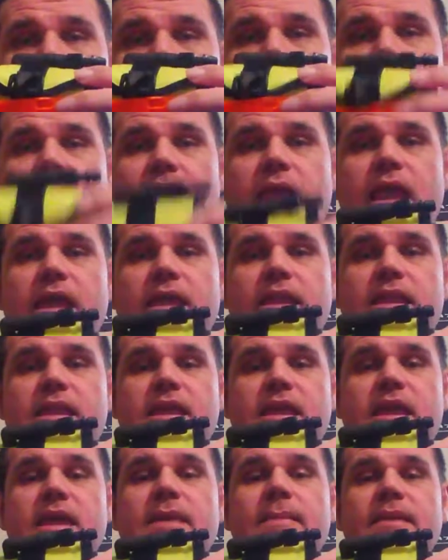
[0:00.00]
And
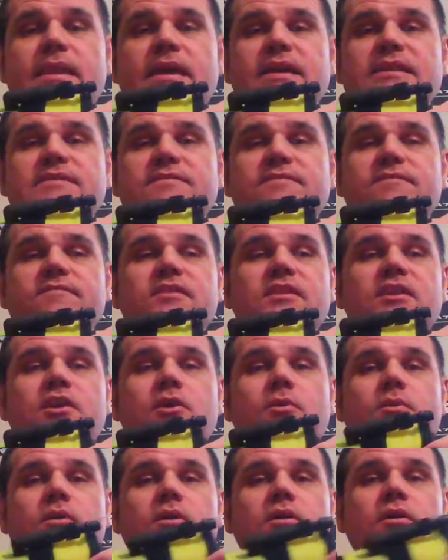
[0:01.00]
in the next video,
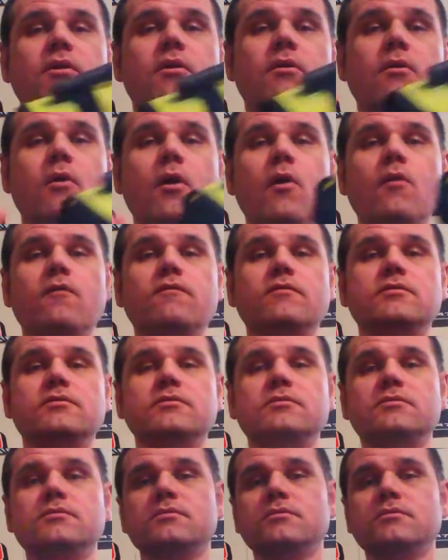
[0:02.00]
we're going to go over